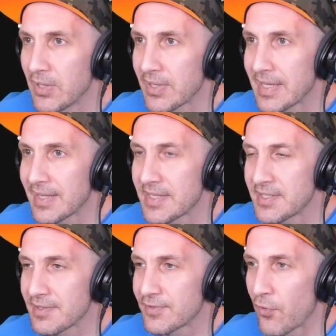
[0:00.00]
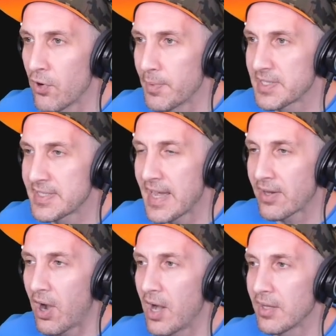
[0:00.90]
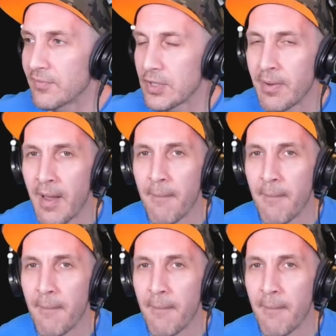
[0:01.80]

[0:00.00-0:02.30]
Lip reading: million listeners for Hoobastank. All of you,